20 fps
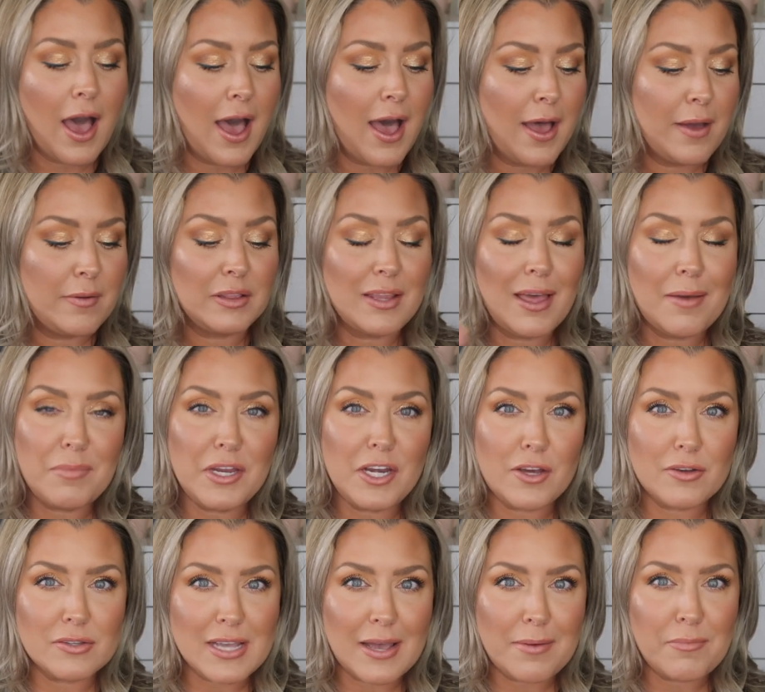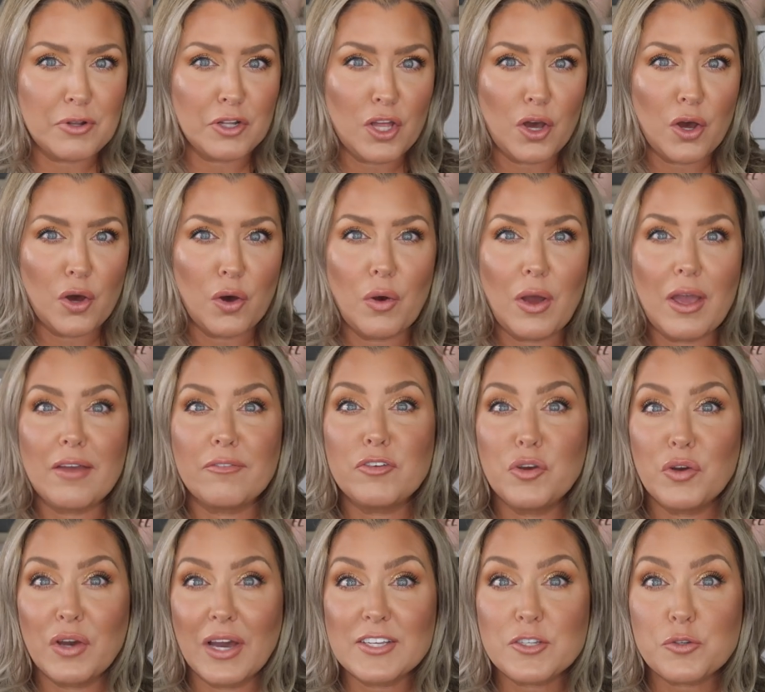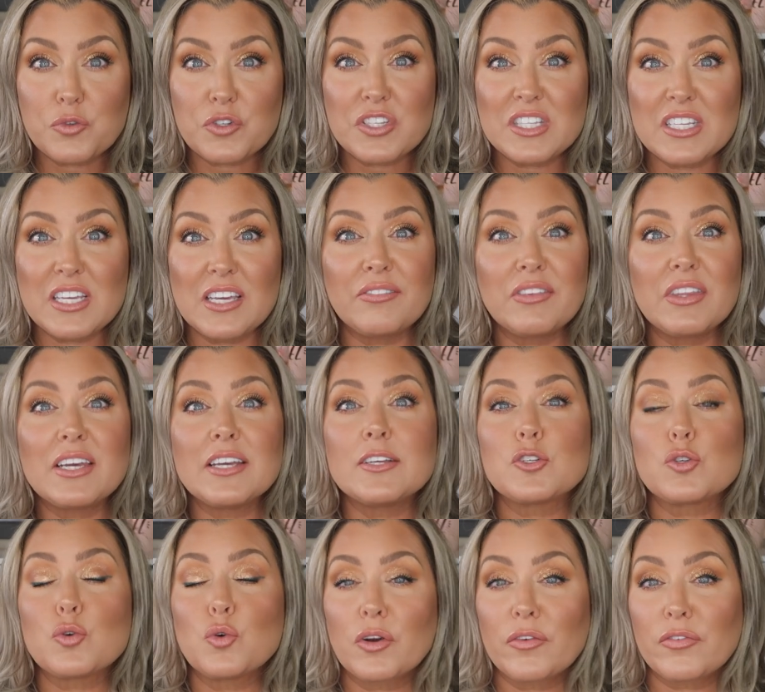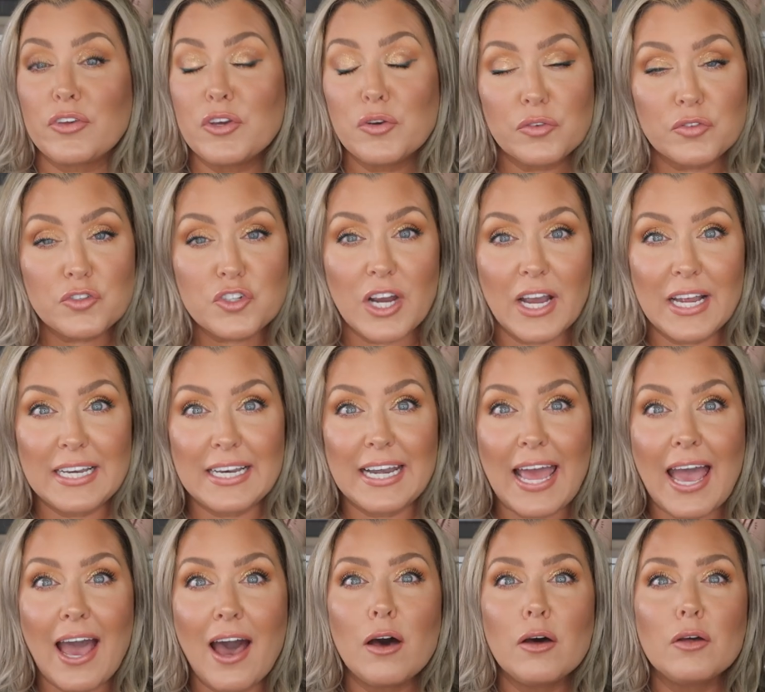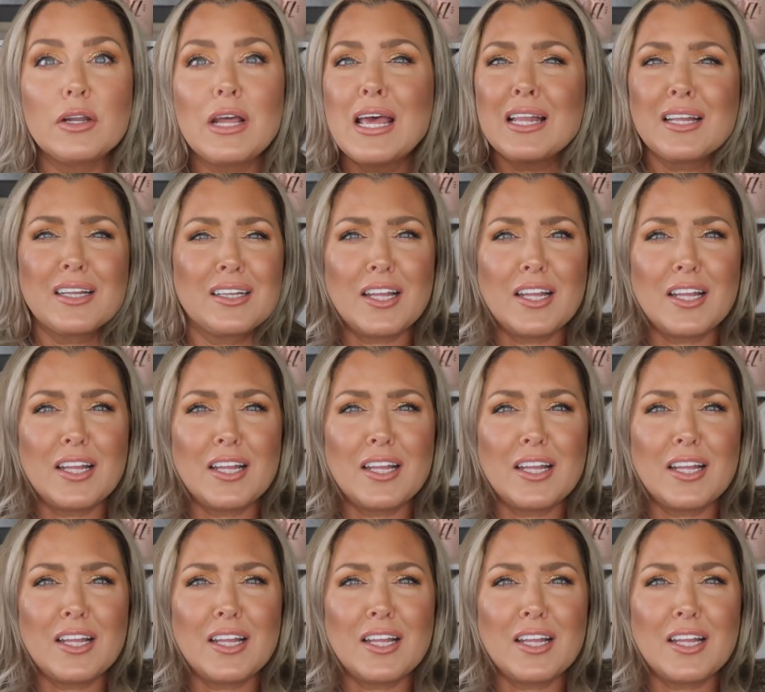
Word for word: Uh, let me know down below if you guys received this or if you have tried it out.